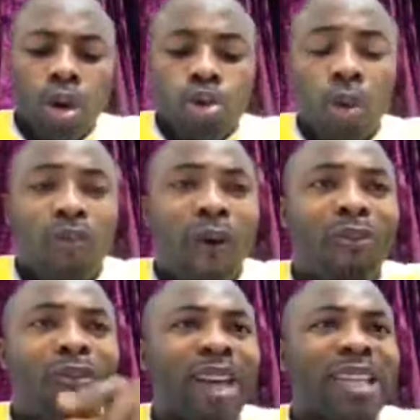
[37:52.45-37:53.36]
to
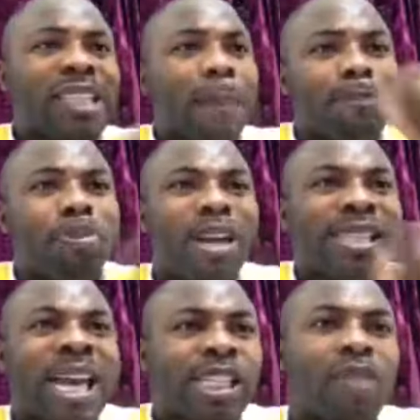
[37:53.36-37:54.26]
fulfill the
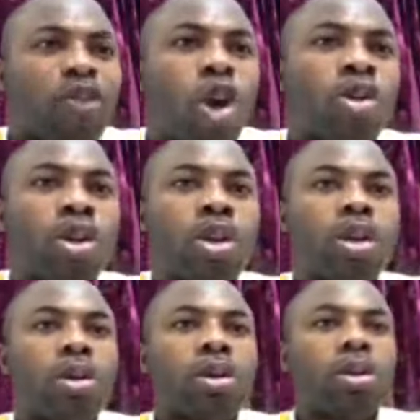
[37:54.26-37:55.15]
presence of God,
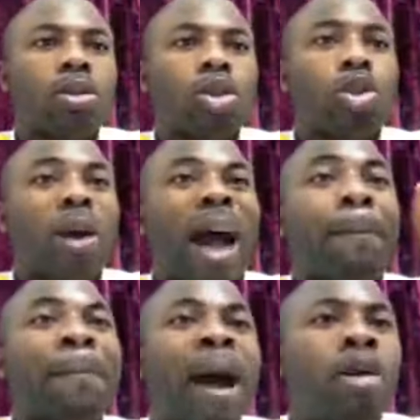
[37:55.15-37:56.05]
you
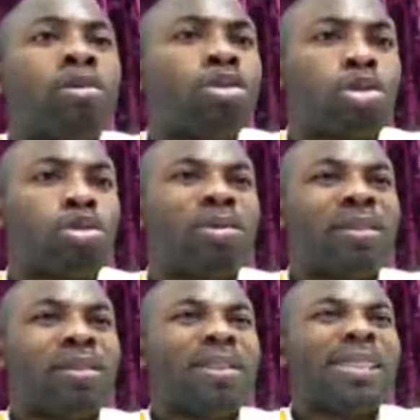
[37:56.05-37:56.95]
amount
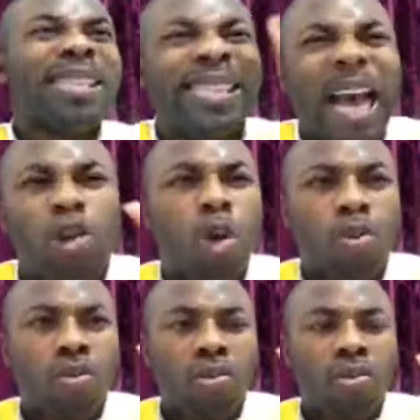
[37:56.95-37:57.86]

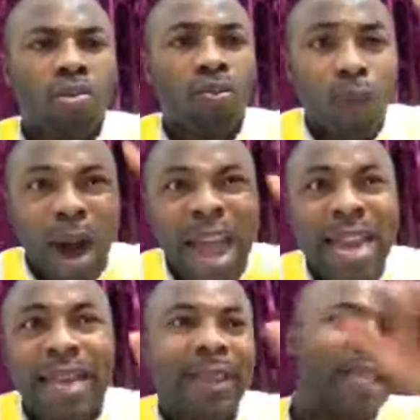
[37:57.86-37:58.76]
zero for
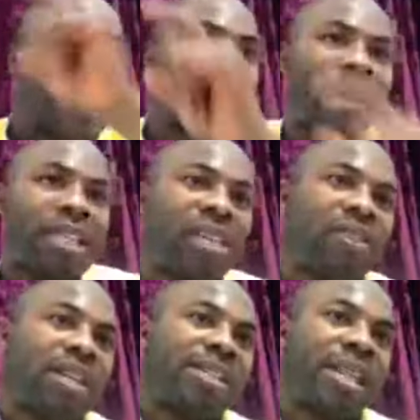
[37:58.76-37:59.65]
anything that you achieve
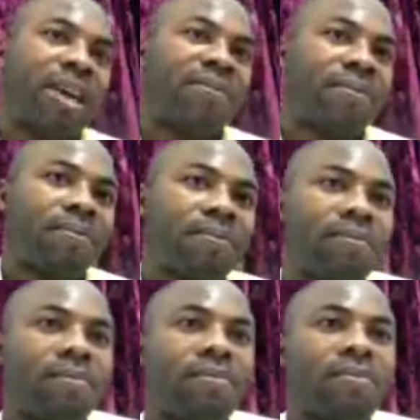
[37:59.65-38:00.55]
in this life.
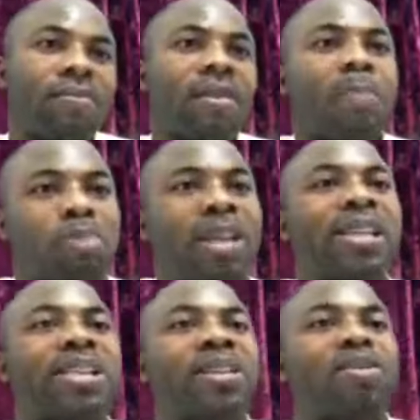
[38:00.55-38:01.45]
The
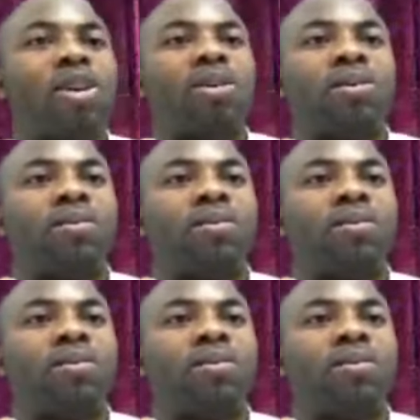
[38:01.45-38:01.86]
presence of God.